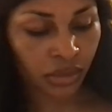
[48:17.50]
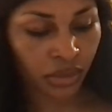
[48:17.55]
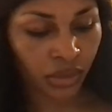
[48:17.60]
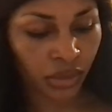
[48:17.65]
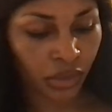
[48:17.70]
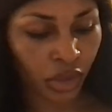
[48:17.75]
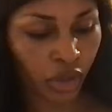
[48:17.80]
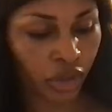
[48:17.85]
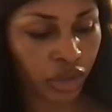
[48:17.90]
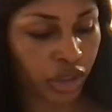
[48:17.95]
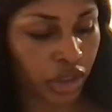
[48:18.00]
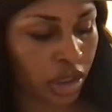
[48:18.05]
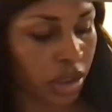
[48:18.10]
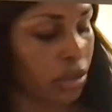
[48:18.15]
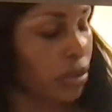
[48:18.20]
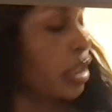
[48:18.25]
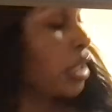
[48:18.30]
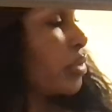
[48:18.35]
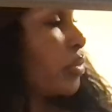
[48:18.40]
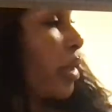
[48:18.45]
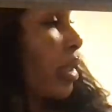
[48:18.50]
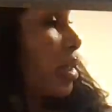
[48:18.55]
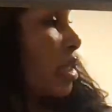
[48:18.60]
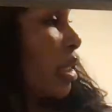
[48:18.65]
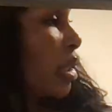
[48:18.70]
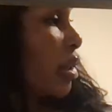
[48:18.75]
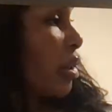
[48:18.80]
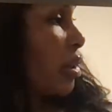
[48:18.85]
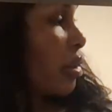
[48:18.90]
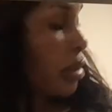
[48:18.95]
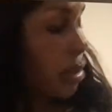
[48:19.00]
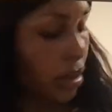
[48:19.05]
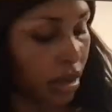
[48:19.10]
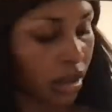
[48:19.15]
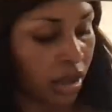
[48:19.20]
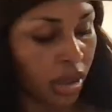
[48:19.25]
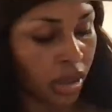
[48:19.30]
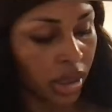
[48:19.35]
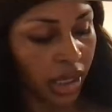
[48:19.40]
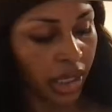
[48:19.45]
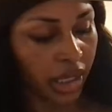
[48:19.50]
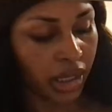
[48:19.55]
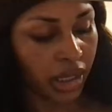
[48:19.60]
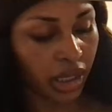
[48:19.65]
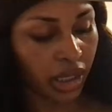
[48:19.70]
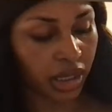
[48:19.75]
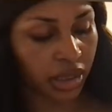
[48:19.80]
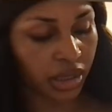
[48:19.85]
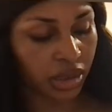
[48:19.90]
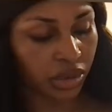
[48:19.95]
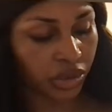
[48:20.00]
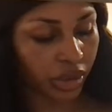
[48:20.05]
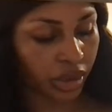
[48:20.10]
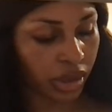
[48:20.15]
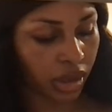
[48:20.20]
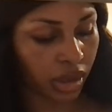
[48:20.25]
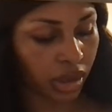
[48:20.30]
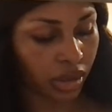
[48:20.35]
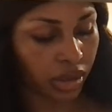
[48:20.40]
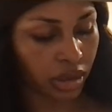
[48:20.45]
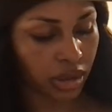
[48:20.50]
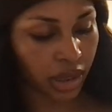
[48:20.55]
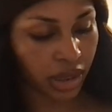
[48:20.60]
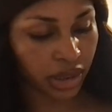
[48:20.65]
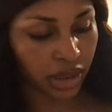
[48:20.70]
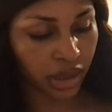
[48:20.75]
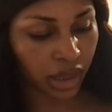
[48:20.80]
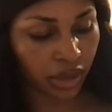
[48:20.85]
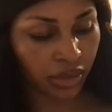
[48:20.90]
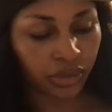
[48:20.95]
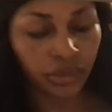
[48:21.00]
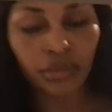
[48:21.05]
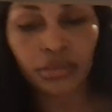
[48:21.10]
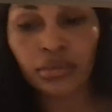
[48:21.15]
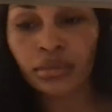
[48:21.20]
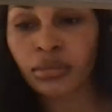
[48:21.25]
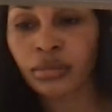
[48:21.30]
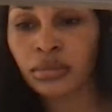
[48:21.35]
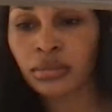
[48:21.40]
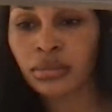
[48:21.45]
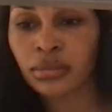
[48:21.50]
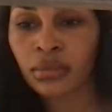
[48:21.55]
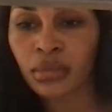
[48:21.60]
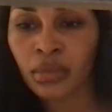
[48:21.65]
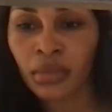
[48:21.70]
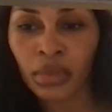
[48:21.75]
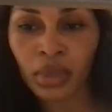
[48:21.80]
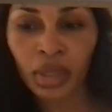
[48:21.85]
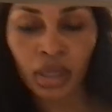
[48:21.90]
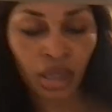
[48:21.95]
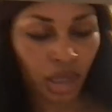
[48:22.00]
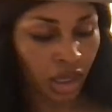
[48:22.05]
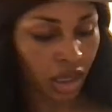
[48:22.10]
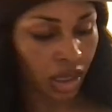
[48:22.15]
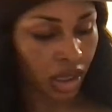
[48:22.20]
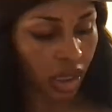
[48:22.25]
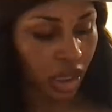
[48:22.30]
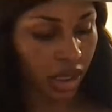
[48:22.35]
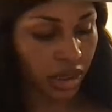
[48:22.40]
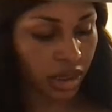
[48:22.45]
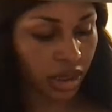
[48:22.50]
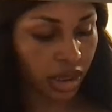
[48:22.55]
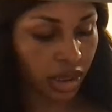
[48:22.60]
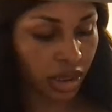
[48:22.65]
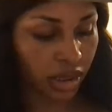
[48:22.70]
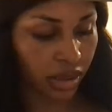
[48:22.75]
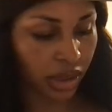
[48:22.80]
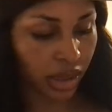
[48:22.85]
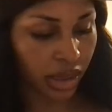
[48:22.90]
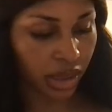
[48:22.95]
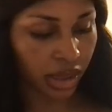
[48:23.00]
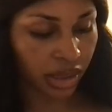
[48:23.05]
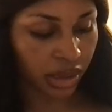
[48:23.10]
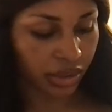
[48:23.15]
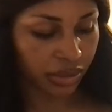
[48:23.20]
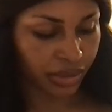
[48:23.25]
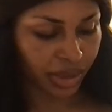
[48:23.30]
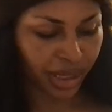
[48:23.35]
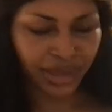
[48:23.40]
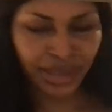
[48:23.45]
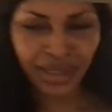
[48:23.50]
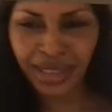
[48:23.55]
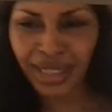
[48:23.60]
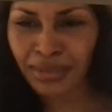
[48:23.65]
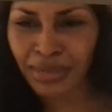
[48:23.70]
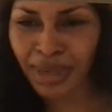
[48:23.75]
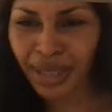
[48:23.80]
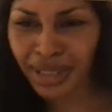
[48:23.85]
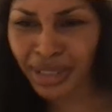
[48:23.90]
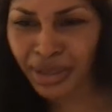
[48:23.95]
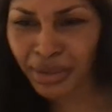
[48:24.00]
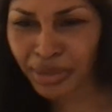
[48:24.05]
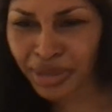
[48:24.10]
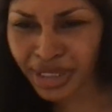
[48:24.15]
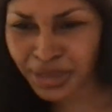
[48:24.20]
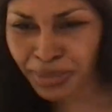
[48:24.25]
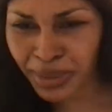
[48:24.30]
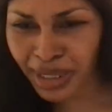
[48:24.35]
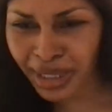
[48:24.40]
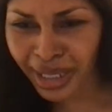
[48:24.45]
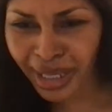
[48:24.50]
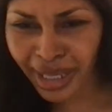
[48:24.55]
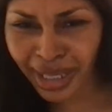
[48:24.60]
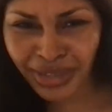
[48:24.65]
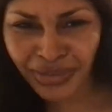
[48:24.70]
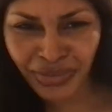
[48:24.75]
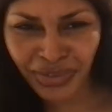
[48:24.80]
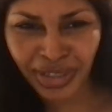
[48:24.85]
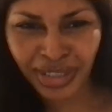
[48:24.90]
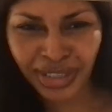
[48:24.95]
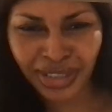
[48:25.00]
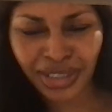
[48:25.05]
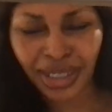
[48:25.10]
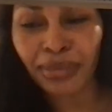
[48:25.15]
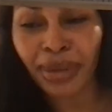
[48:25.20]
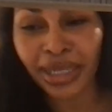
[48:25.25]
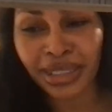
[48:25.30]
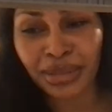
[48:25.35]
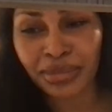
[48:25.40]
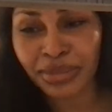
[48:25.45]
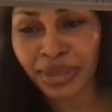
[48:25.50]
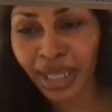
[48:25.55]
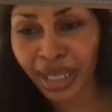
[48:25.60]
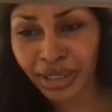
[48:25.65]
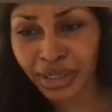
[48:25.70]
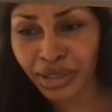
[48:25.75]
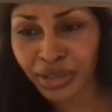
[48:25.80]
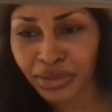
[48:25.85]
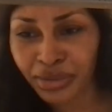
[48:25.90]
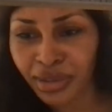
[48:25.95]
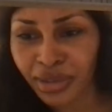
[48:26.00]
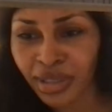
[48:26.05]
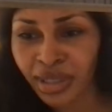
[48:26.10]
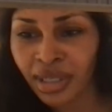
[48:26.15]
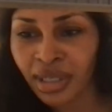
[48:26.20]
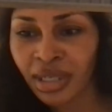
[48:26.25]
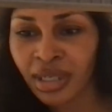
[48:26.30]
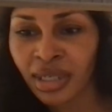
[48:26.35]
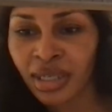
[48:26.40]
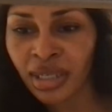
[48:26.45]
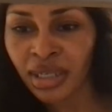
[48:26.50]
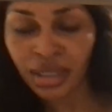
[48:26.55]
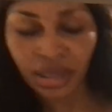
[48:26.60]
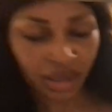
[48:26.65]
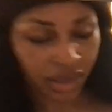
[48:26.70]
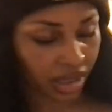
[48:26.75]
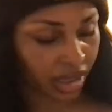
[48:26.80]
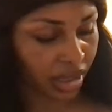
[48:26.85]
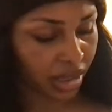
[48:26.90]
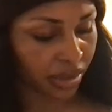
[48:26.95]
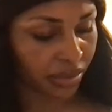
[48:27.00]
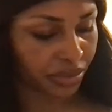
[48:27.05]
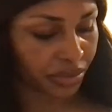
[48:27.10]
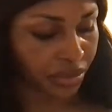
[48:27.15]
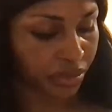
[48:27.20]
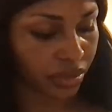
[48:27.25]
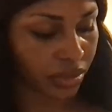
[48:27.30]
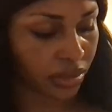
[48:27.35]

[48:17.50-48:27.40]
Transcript: Her shoe is right there. The door closed. That's okay. Until yeah, she come out of here with this pink ass fish. I'm about to block you. Um,